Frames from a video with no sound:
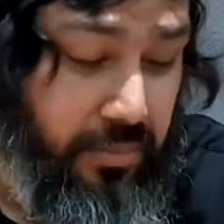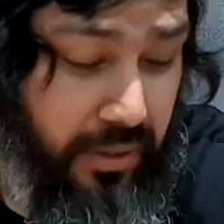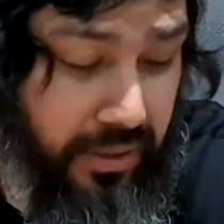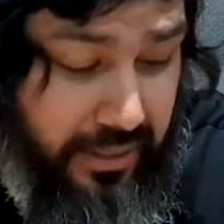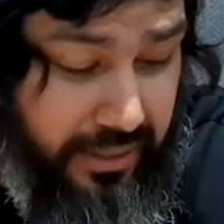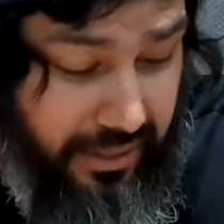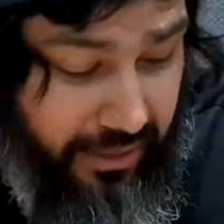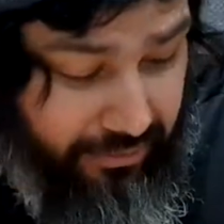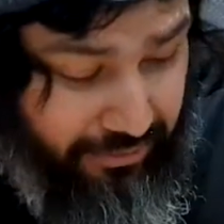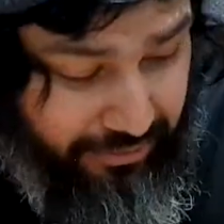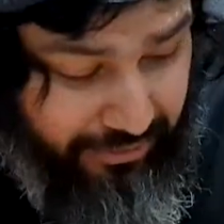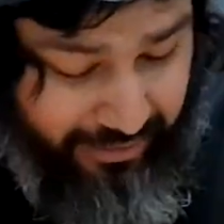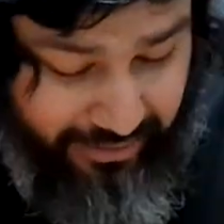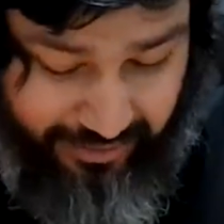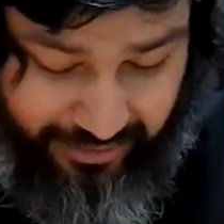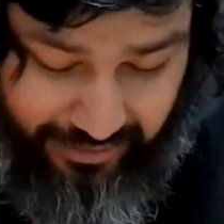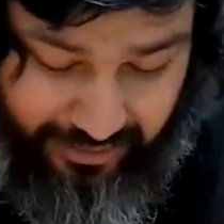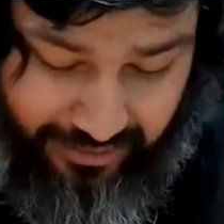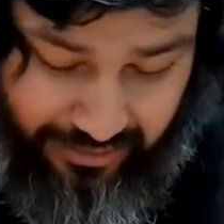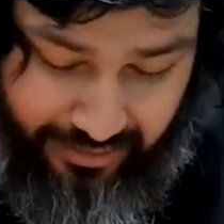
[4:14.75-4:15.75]
but
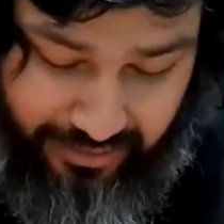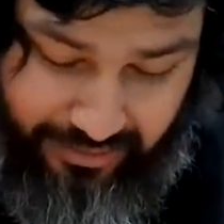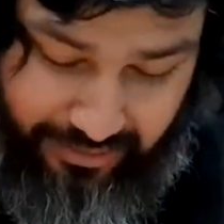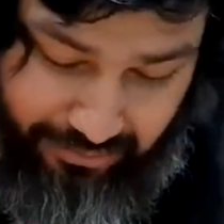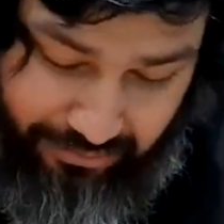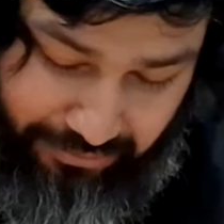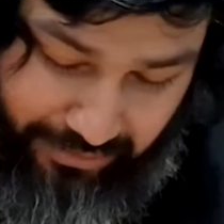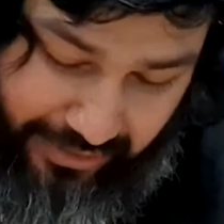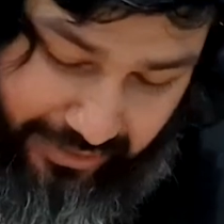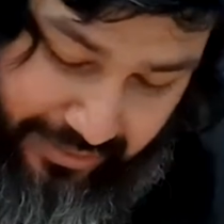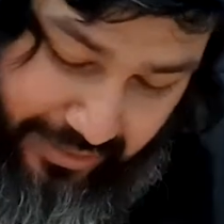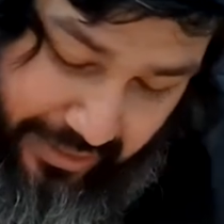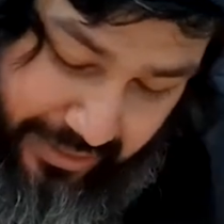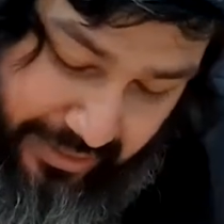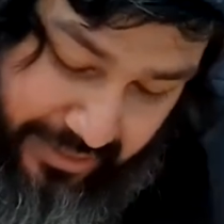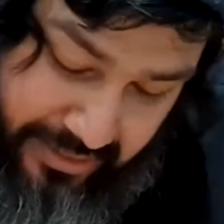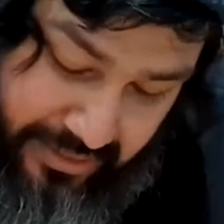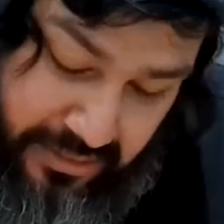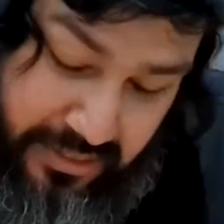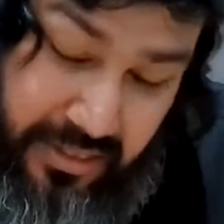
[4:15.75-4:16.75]
definitely the fact that
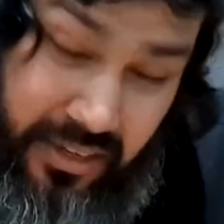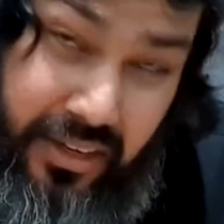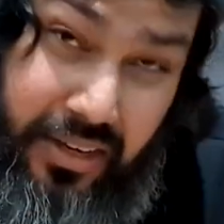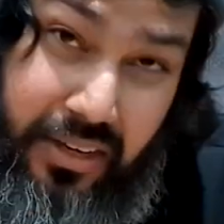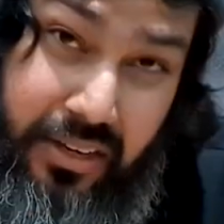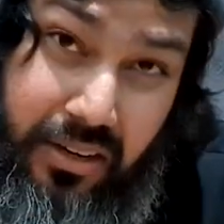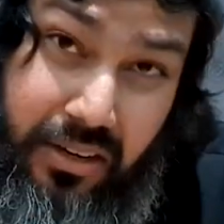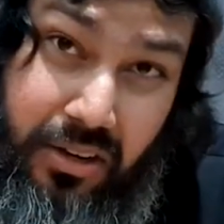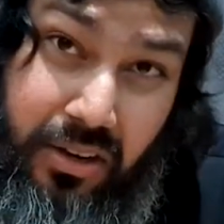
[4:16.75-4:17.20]
this is a